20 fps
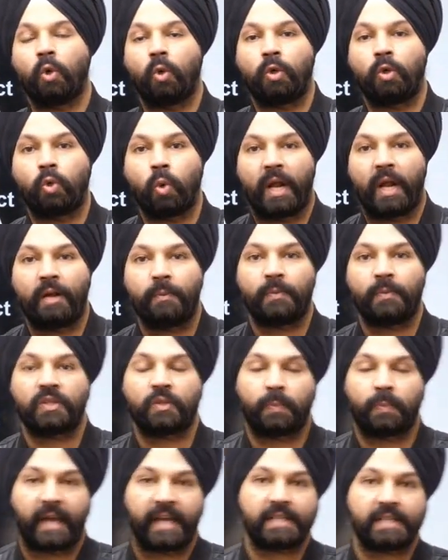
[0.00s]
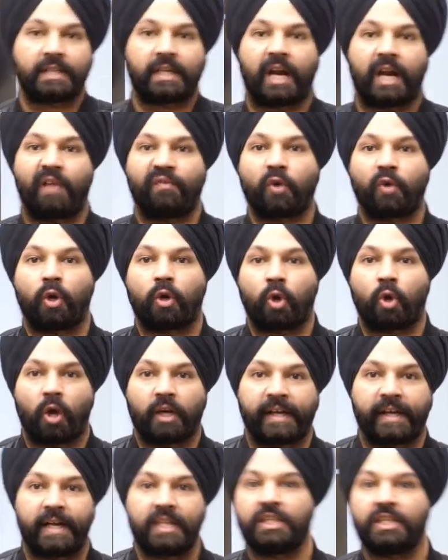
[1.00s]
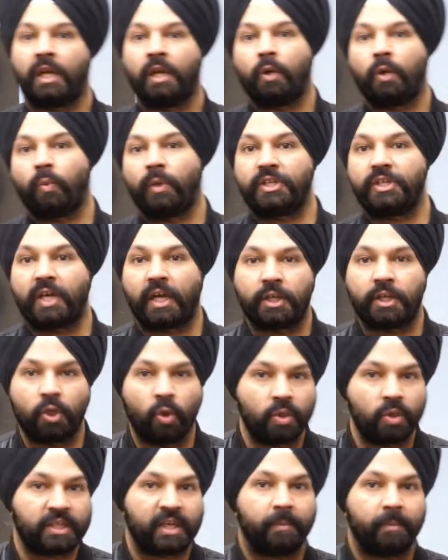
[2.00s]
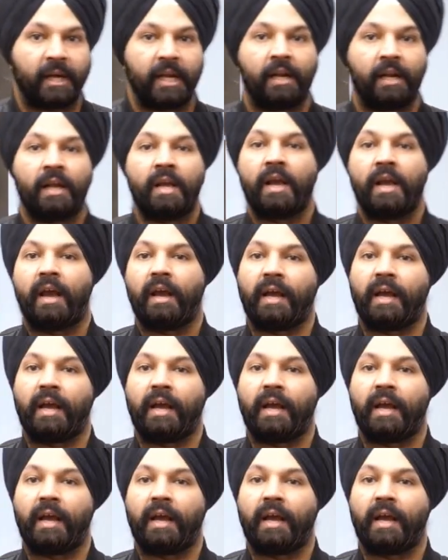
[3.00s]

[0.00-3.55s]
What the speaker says: to develop spacecraft or rockets which are usable,